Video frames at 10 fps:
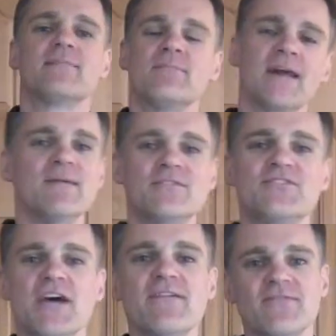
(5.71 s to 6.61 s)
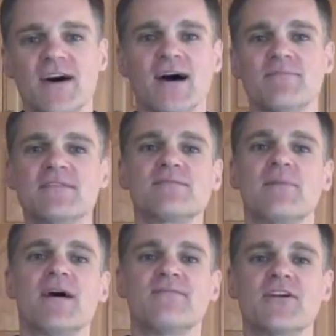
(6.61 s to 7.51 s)
My name is Jeff. This is
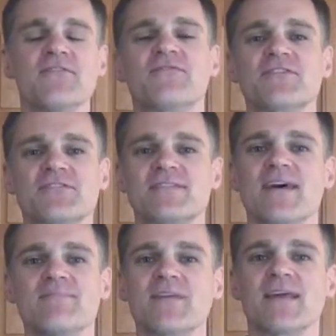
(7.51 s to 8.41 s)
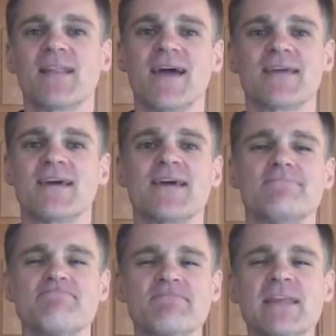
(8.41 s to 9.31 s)
my very first attempt at
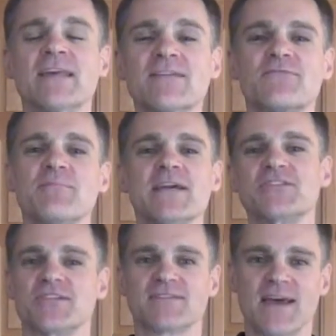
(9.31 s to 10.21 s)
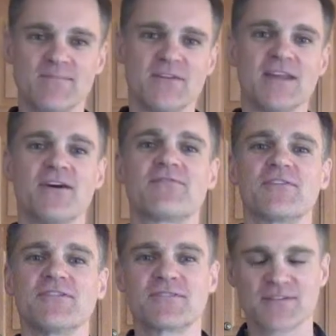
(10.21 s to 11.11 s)
an informational type video for
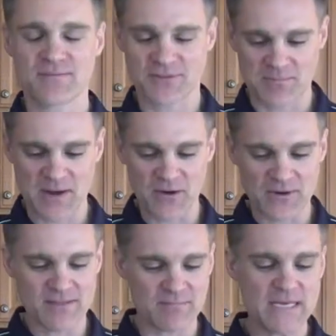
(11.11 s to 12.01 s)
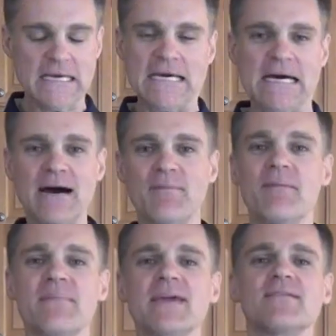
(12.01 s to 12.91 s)
YouTube, so bear with me. I'm
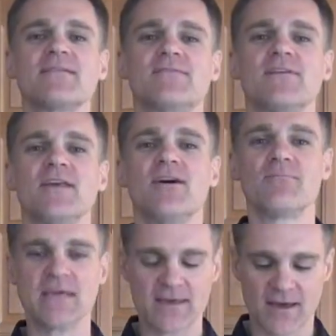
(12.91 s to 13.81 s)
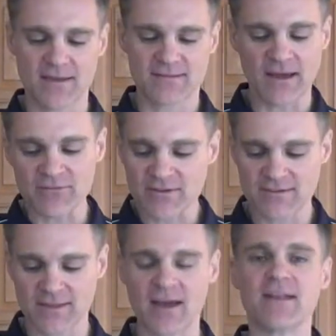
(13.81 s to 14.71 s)
making this video because I've
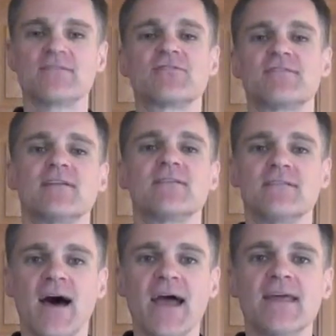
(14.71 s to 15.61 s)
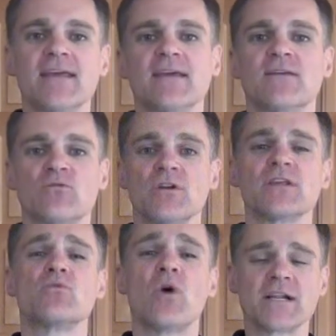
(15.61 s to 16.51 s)
recently got interested in dieting and really
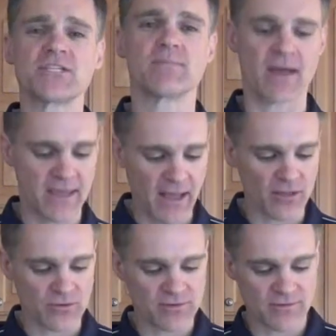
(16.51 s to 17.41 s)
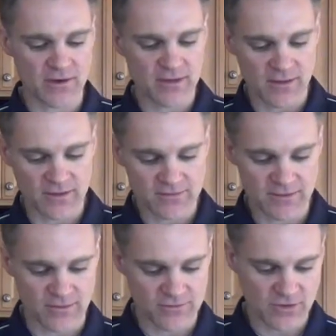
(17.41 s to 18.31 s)
watching my calories very
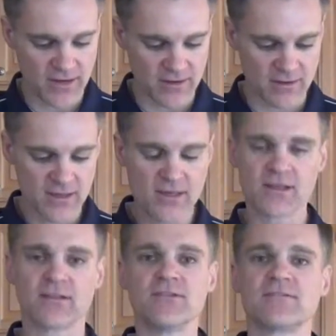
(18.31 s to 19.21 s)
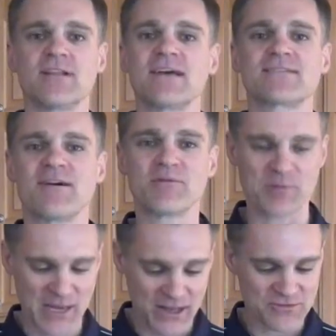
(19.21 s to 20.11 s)
closely. I was trying to lose the last couple of
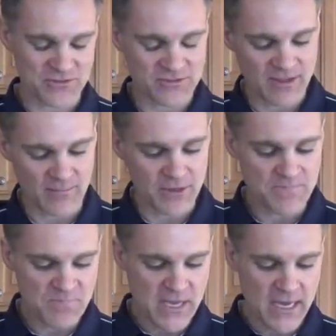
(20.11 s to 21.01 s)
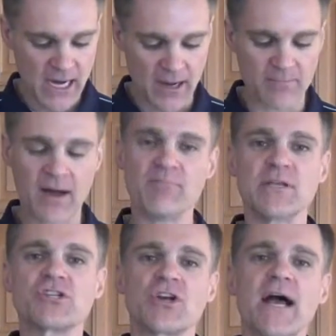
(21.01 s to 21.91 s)
pounds for summer. I've
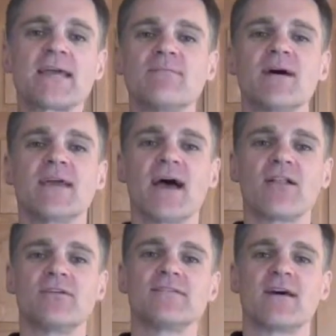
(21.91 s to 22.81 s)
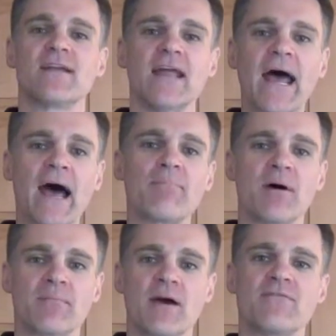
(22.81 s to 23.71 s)
been tracking my calories on an app
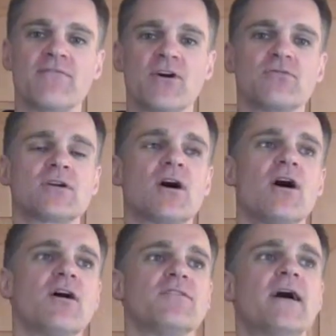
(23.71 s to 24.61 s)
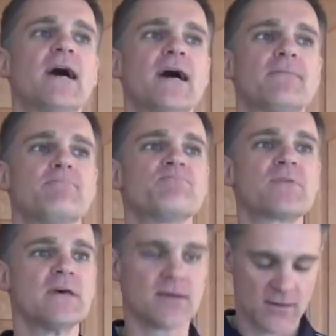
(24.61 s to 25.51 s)
on my phone called
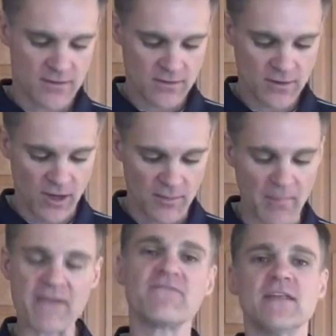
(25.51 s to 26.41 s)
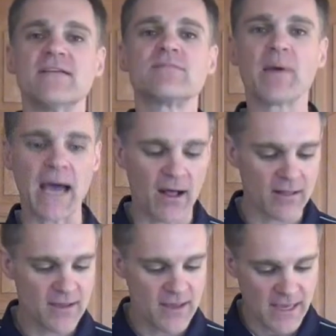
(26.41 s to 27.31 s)

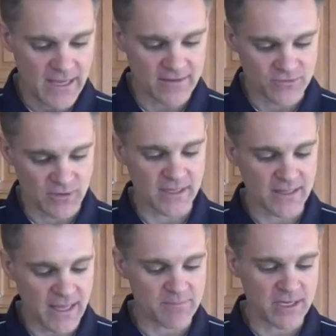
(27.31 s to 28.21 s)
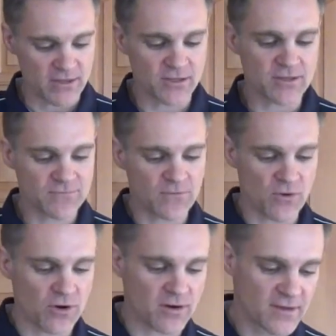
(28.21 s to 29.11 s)
MyFitnessPal. And it's really led me to look
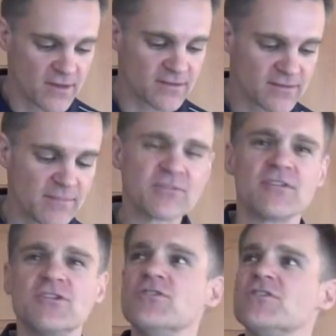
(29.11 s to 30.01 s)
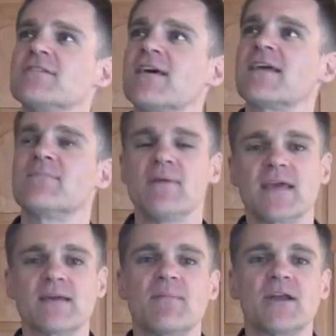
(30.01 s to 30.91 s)
for substitutions I can
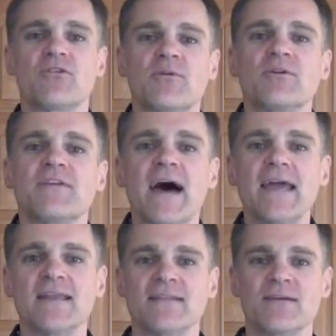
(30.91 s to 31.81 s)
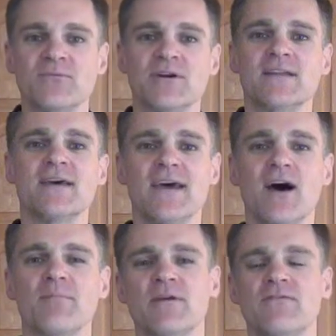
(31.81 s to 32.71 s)
make in my normal dieting that would
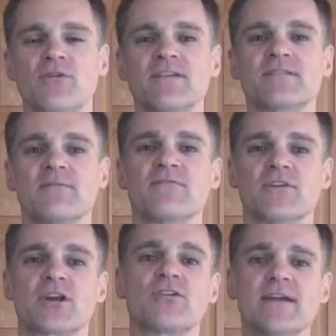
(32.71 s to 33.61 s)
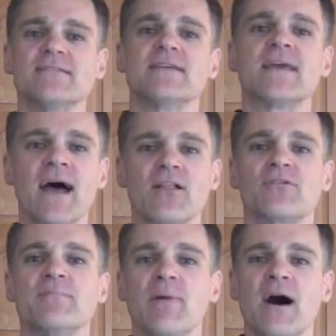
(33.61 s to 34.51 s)
help me avoid some of the crazy
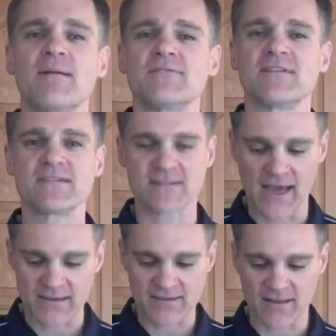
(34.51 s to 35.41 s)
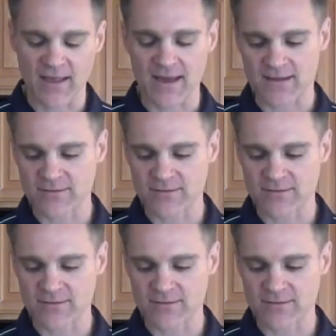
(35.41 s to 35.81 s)
calorie bombs in the snacks I like.